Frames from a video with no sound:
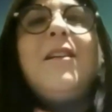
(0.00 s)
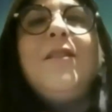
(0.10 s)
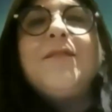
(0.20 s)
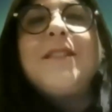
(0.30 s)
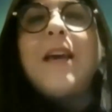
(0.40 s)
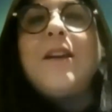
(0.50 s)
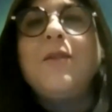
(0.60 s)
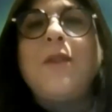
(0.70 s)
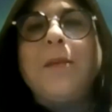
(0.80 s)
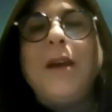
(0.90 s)
of Saudi
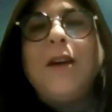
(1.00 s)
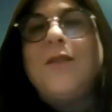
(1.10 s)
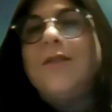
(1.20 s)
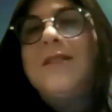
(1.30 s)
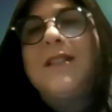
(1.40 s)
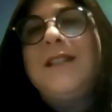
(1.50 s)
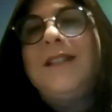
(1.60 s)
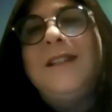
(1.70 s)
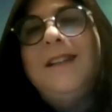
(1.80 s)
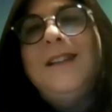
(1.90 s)
Arabia, or
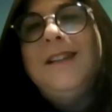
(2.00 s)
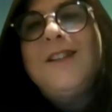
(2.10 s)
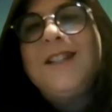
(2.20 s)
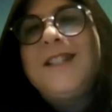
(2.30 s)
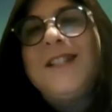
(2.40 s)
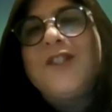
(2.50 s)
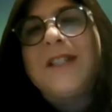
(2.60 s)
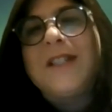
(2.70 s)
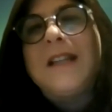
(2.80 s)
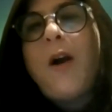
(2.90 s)
is it
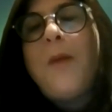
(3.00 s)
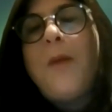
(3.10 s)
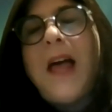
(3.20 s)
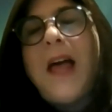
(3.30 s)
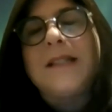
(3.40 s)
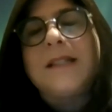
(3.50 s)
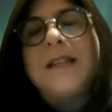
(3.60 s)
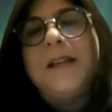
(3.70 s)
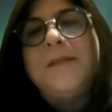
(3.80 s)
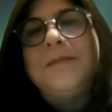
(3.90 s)
just a common last
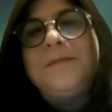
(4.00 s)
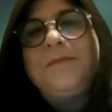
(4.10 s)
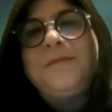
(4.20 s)
name?